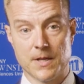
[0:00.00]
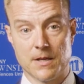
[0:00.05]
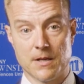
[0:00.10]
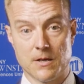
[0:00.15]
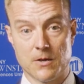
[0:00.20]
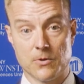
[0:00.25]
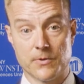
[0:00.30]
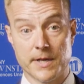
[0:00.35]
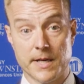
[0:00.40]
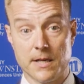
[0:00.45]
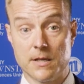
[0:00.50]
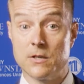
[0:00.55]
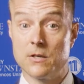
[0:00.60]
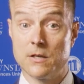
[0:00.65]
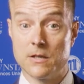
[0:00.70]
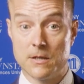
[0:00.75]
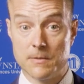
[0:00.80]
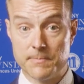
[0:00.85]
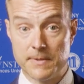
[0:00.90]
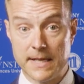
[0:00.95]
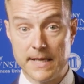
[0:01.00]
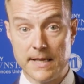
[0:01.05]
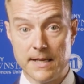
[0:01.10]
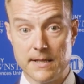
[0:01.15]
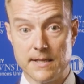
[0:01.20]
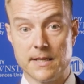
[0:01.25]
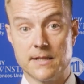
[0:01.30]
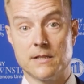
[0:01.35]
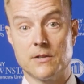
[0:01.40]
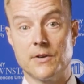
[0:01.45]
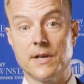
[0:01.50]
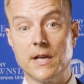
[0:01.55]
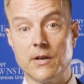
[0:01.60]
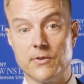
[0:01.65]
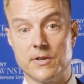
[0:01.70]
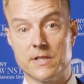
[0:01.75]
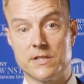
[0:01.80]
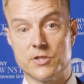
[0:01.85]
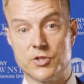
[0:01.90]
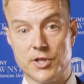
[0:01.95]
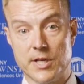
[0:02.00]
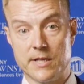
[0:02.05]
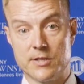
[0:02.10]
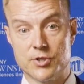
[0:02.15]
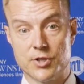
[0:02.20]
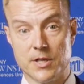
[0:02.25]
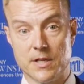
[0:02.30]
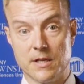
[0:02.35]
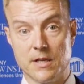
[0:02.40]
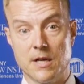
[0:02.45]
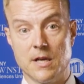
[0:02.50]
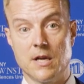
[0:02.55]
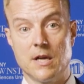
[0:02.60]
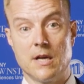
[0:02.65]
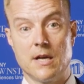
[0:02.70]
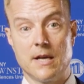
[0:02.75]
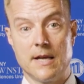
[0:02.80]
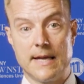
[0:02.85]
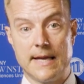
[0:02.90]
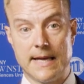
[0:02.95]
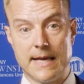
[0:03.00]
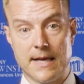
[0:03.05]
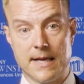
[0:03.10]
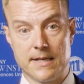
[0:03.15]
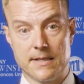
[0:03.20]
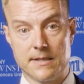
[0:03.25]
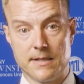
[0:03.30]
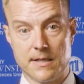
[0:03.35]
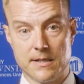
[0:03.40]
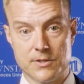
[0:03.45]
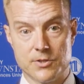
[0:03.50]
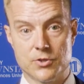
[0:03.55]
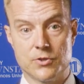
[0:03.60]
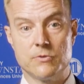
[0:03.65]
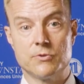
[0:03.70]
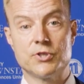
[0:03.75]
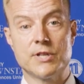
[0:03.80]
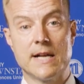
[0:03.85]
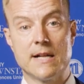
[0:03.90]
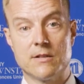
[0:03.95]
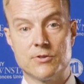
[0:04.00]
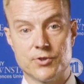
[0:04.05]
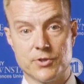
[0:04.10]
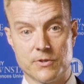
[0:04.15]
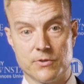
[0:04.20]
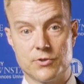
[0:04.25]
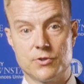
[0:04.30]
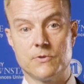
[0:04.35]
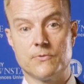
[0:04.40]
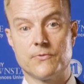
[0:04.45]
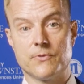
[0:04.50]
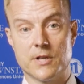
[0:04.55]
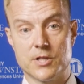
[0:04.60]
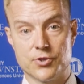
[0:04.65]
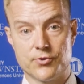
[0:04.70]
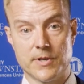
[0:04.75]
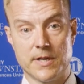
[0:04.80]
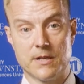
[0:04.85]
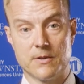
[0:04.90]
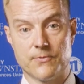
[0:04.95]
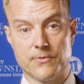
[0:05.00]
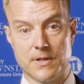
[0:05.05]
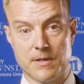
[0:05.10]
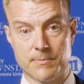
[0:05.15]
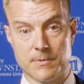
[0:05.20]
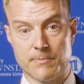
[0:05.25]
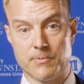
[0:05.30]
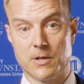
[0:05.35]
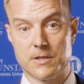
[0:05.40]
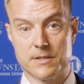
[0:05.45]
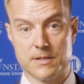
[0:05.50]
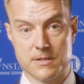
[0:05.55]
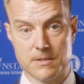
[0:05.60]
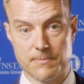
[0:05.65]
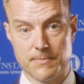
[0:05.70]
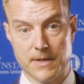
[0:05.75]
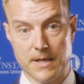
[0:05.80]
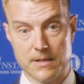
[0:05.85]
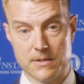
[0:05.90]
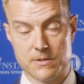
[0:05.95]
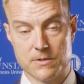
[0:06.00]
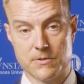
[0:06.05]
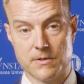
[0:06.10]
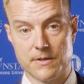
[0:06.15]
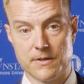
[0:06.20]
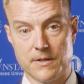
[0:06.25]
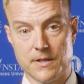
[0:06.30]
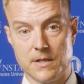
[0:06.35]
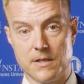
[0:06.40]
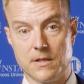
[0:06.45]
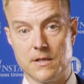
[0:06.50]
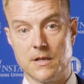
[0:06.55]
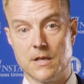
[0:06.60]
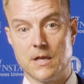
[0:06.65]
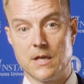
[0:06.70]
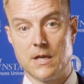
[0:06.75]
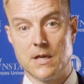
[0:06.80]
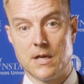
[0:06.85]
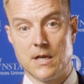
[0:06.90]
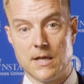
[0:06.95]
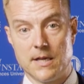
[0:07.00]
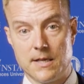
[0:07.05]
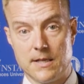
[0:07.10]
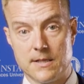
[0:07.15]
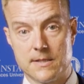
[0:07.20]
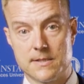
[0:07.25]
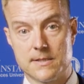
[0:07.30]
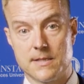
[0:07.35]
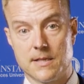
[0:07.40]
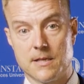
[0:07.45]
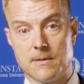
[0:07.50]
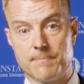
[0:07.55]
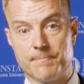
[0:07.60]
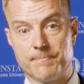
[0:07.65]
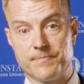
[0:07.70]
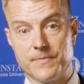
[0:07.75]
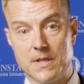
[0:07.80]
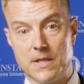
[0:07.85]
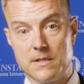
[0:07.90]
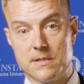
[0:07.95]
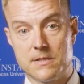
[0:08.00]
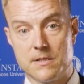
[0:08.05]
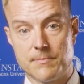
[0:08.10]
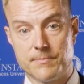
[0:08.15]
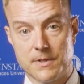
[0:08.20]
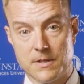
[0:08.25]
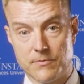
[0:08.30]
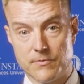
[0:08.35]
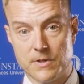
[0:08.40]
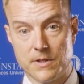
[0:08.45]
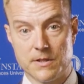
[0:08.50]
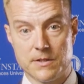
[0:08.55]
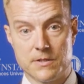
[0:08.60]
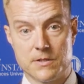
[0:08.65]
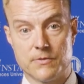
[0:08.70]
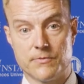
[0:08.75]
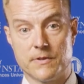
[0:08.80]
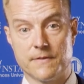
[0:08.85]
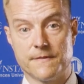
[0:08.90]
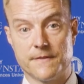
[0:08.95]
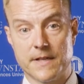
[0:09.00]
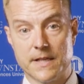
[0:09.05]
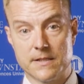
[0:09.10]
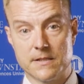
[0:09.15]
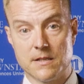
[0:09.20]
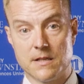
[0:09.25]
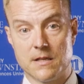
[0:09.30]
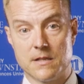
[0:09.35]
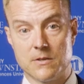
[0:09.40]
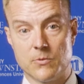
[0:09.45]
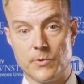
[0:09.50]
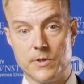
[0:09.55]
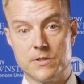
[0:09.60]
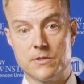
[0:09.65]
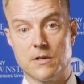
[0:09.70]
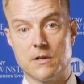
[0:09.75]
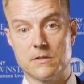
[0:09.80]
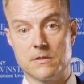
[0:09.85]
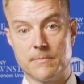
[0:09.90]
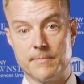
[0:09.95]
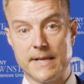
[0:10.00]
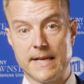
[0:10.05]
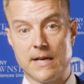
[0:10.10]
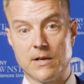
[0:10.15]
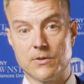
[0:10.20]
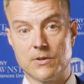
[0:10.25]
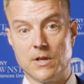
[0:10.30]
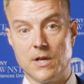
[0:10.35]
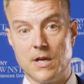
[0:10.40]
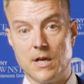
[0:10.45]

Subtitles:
Okay, could it be that their hearing is changing and it's too challenging or too frustrating for them to participate? So I think it's something really to reflect on. And we talked about